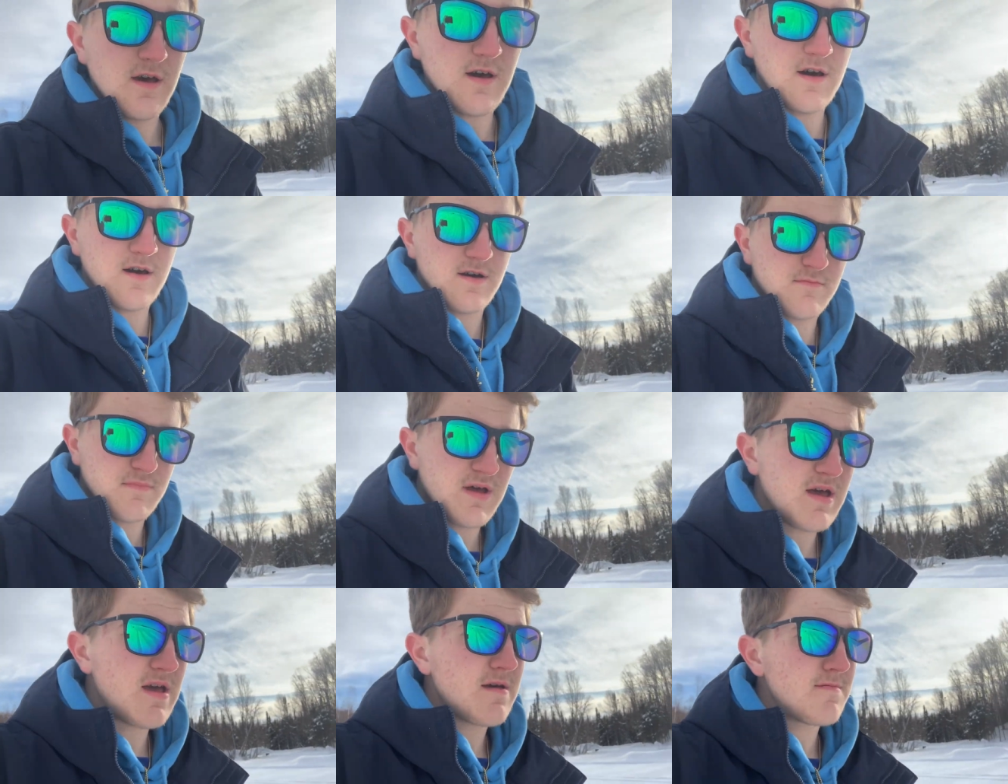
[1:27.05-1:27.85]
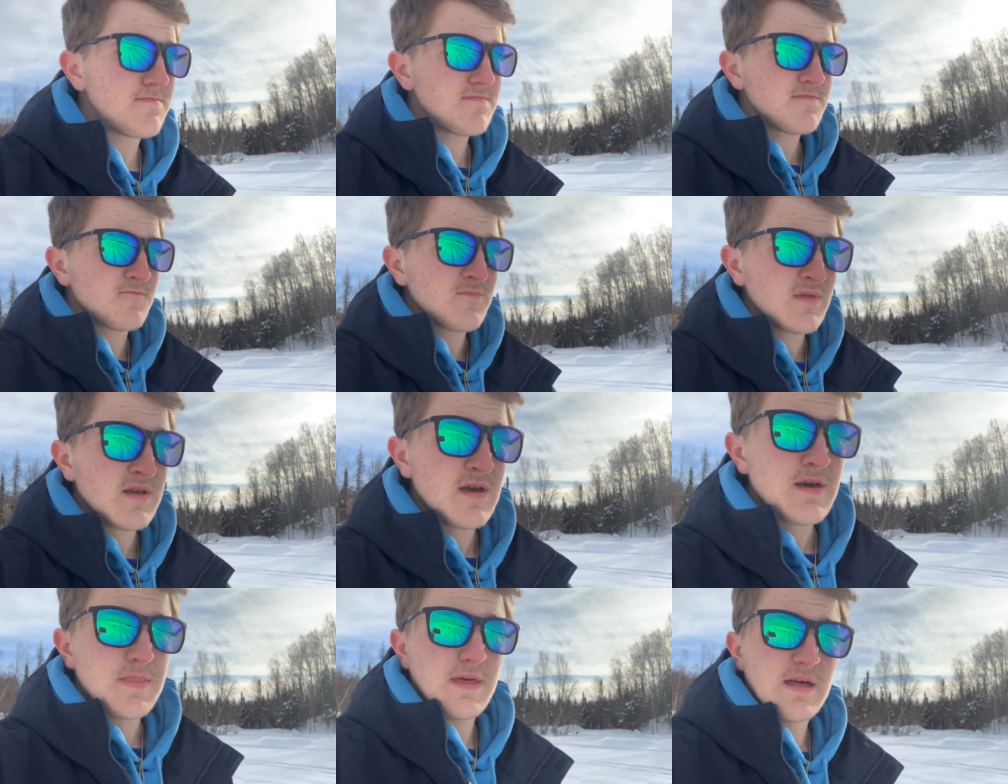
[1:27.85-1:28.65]
Um,
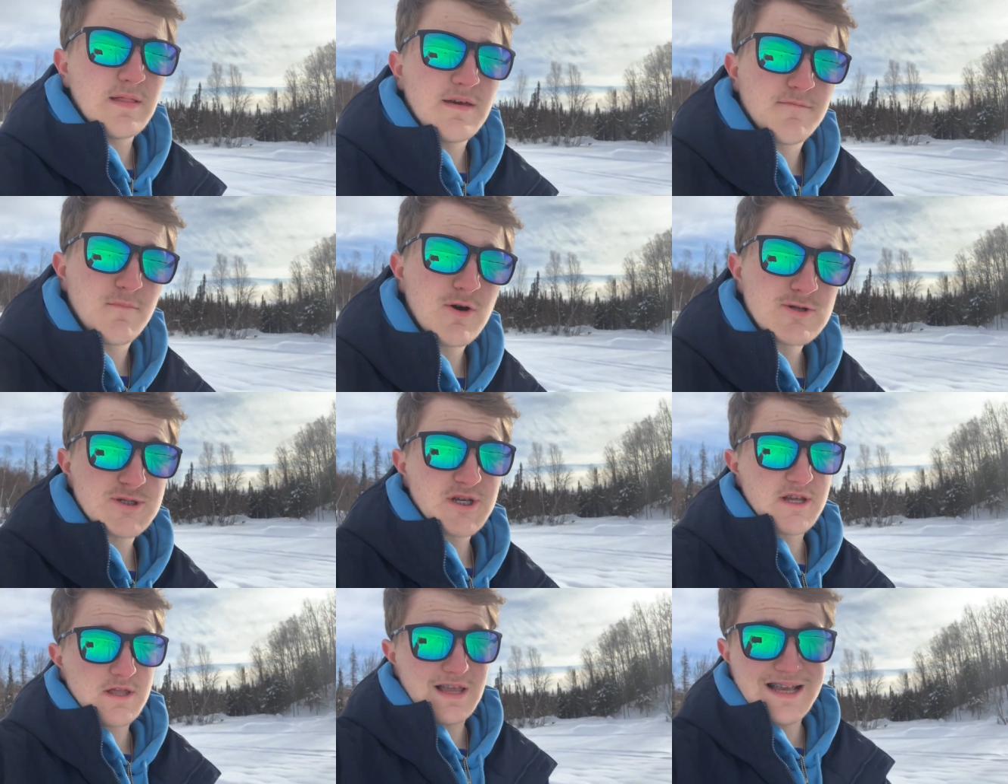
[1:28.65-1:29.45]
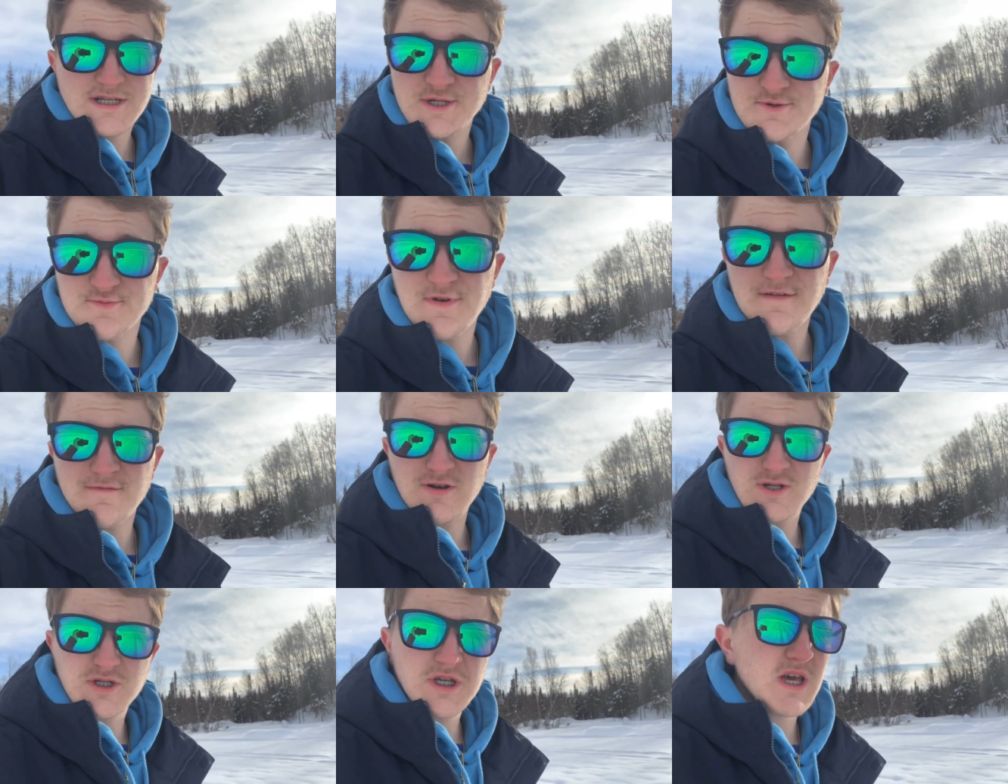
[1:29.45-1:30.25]
they live mostly in lakes and
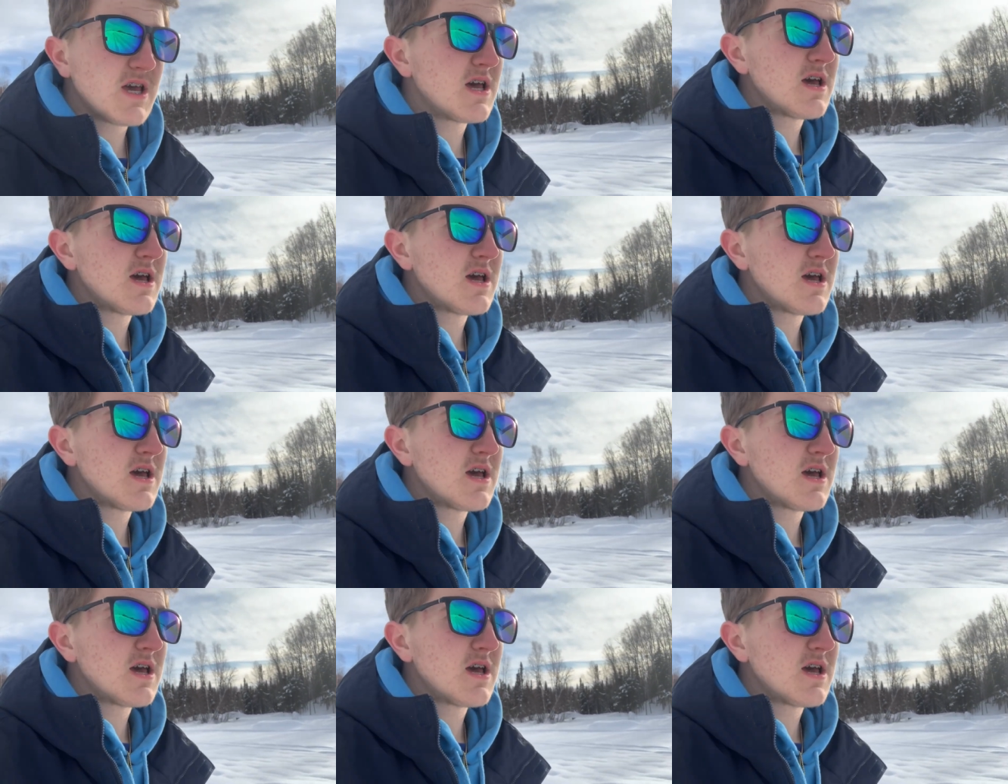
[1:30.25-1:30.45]
rivers.